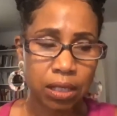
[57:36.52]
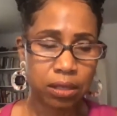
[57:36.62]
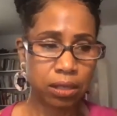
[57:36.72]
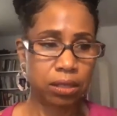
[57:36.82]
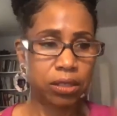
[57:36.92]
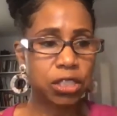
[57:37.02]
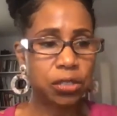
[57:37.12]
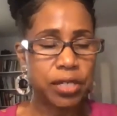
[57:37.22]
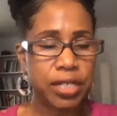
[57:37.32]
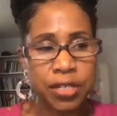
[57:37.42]
so
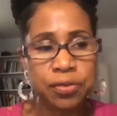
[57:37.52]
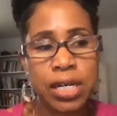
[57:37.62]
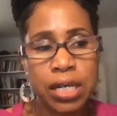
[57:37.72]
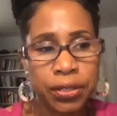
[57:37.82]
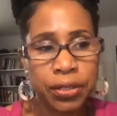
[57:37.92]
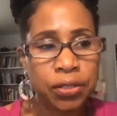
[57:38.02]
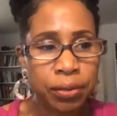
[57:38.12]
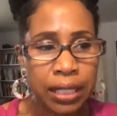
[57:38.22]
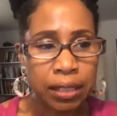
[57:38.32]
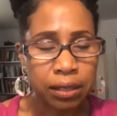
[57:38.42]
anywhere, you know, when
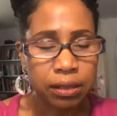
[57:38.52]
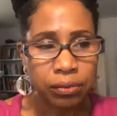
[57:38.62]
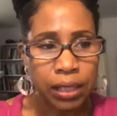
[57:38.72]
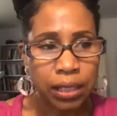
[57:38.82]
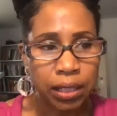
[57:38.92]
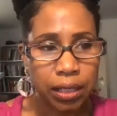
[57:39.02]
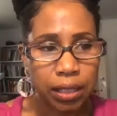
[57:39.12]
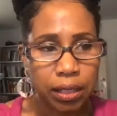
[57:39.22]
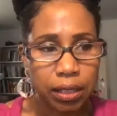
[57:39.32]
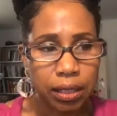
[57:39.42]
I when
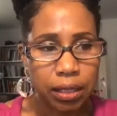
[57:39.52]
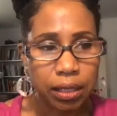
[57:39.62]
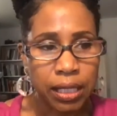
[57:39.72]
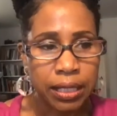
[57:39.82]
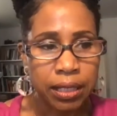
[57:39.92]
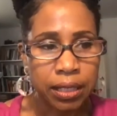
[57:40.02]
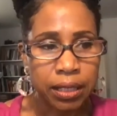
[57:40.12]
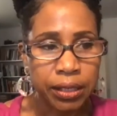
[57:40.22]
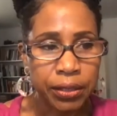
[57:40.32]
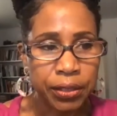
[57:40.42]
I
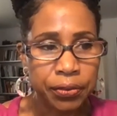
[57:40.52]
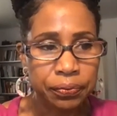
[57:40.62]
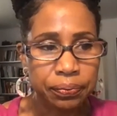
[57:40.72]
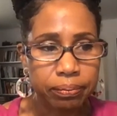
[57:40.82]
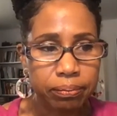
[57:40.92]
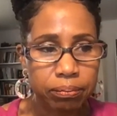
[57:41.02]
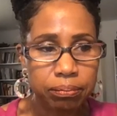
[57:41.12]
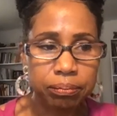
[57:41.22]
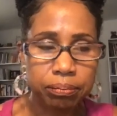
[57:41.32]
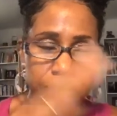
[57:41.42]
think of
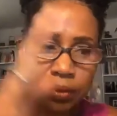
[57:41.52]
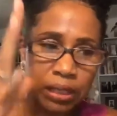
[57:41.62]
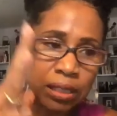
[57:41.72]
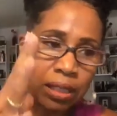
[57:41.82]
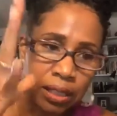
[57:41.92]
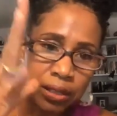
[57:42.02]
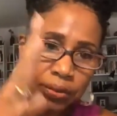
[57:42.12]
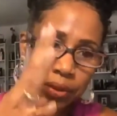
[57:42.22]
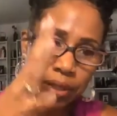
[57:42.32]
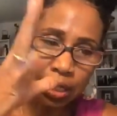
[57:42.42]
the
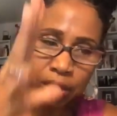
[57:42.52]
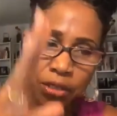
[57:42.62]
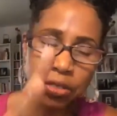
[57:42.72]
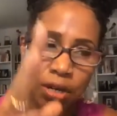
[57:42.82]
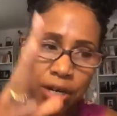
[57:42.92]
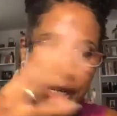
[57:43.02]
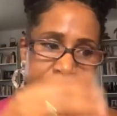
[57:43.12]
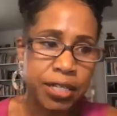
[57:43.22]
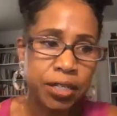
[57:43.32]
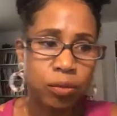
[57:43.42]
uh,
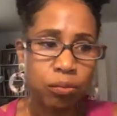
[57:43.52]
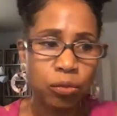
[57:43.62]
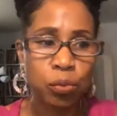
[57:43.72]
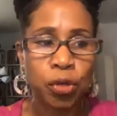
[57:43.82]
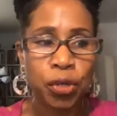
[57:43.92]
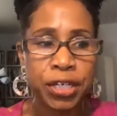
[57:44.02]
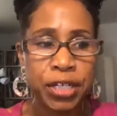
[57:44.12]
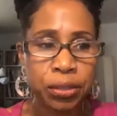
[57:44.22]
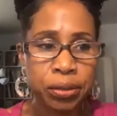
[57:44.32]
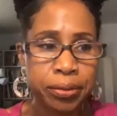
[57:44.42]
Carney Memorial,
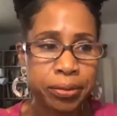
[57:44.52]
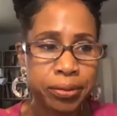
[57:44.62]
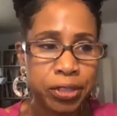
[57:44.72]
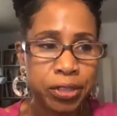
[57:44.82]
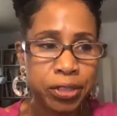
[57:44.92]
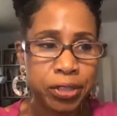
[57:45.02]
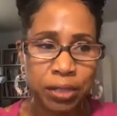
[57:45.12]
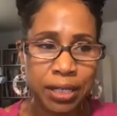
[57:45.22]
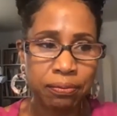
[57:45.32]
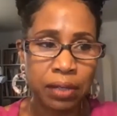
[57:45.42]
those those
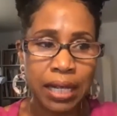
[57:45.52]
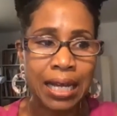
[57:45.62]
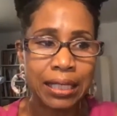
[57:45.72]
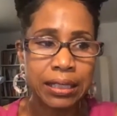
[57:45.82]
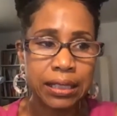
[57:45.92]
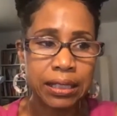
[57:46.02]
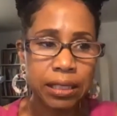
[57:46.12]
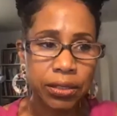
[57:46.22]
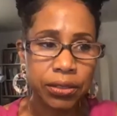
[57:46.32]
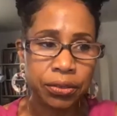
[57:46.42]
Drake flags,
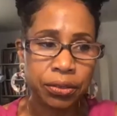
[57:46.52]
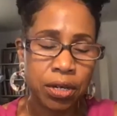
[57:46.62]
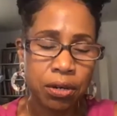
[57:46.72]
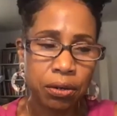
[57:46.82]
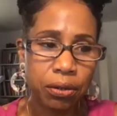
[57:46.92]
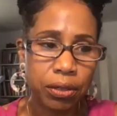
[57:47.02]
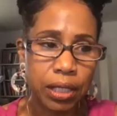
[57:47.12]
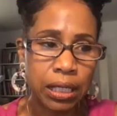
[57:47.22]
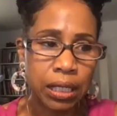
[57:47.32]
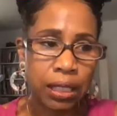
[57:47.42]
you know,
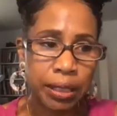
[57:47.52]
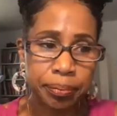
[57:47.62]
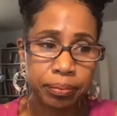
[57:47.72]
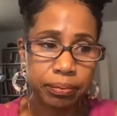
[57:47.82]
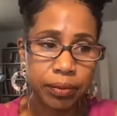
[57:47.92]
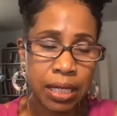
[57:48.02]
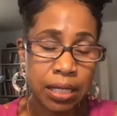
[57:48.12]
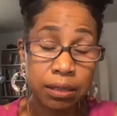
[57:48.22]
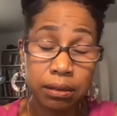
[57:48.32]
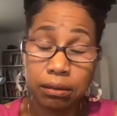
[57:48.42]
um,
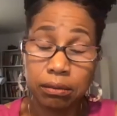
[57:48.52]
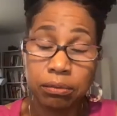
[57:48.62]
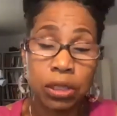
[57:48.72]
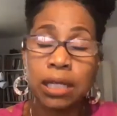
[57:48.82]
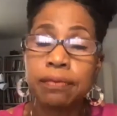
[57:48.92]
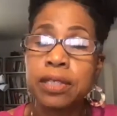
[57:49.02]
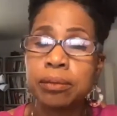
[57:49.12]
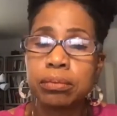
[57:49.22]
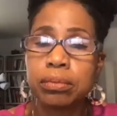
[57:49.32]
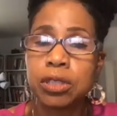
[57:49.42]
I would love
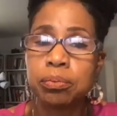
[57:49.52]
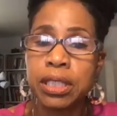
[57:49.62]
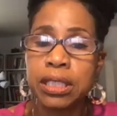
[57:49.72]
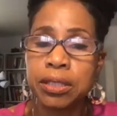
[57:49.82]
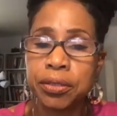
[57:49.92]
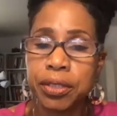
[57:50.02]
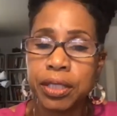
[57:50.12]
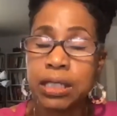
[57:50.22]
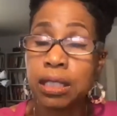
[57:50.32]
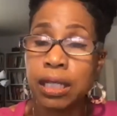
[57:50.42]
them to be in
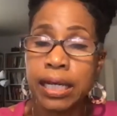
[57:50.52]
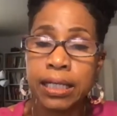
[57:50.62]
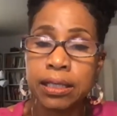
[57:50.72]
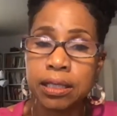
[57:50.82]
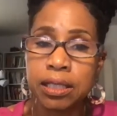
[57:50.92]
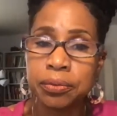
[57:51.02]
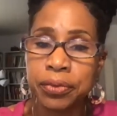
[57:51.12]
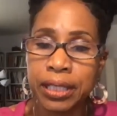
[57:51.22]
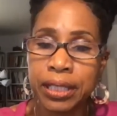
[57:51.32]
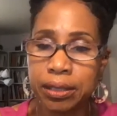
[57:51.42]
the land
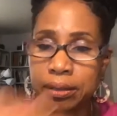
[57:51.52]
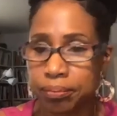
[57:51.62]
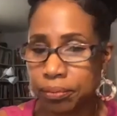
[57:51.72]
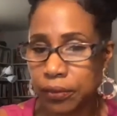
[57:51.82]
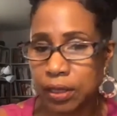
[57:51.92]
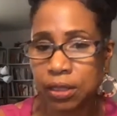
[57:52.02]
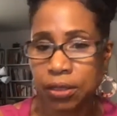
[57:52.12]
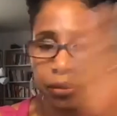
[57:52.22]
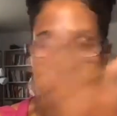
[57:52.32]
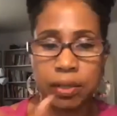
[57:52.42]
somewhere, you
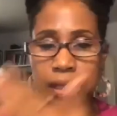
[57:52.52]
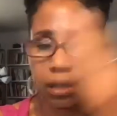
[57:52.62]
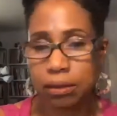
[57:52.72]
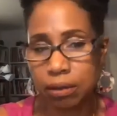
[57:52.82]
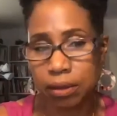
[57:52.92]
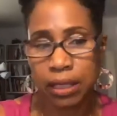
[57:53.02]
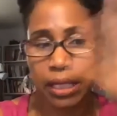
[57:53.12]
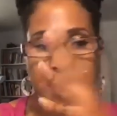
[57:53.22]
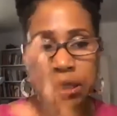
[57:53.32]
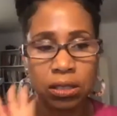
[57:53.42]
know, uh, a
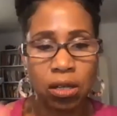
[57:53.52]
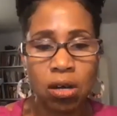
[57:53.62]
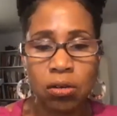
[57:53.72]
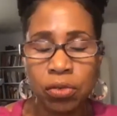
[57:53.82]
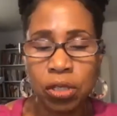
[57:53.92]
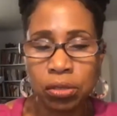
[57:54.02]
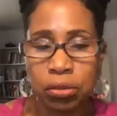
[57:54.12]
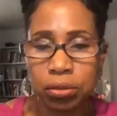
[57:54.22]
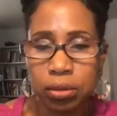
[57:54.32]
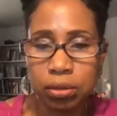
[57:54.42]
nice long
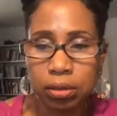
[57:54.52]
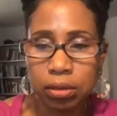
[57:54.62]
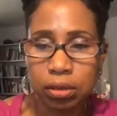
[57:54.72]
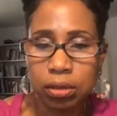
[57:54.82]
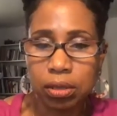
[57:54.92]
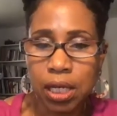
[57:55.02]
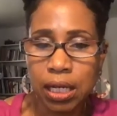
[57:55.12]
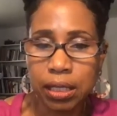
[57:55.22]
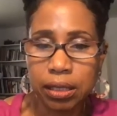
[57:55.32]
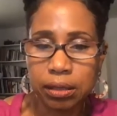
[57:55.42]
row
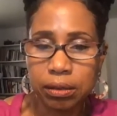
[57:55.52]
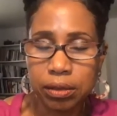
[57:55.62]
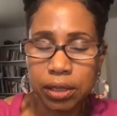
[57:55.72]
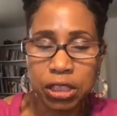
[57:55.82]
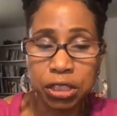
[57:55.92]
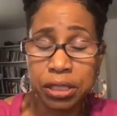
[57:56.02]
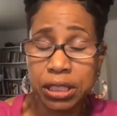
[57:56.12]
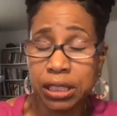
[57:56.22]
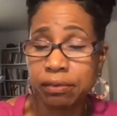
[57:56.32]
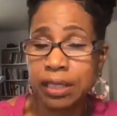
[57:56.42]
uh, a series
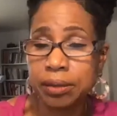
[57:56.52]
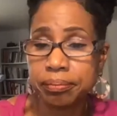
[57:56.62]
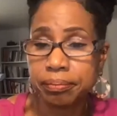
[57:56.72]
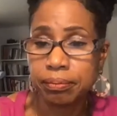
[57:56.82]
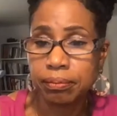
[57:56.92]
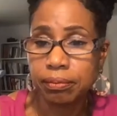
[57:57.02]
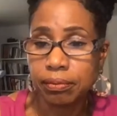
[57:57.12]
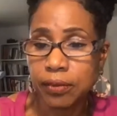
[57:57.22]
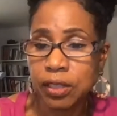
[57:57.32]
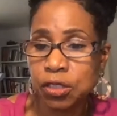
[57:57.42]
of them,
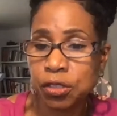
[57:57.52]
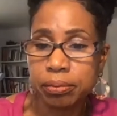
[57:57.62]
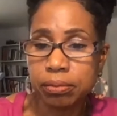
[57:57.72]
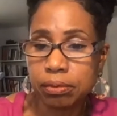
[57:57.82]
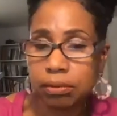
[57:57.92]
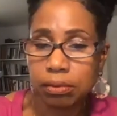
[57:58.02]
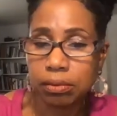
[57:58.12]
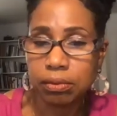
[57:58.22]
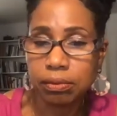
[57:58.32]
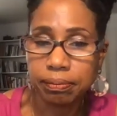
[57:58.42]
you know,
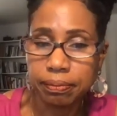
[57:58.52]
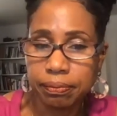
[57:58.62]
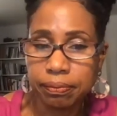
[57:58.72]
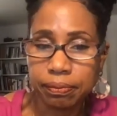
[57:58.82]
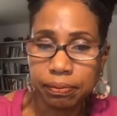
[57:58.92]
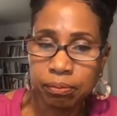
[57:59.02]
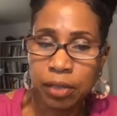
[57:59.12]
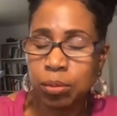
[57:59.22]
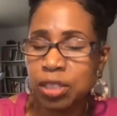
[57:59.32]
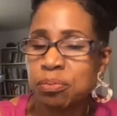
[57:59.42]

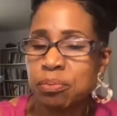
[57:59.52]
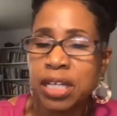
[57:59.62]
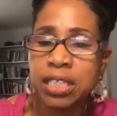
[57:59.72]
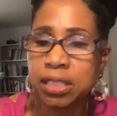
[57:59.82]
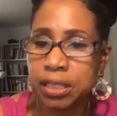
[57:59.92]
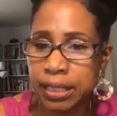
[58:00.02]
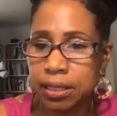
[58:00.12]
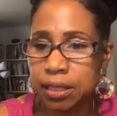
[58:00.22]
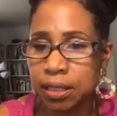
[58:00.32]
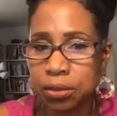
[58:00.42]
maybe as many
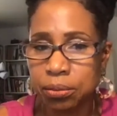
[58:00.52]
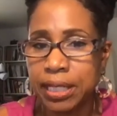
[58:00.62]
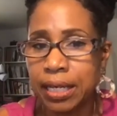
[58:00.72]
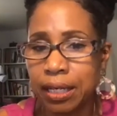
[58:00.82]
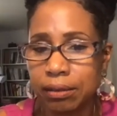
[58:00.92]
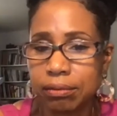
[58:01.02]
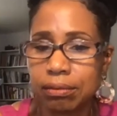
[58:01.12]
states as we have.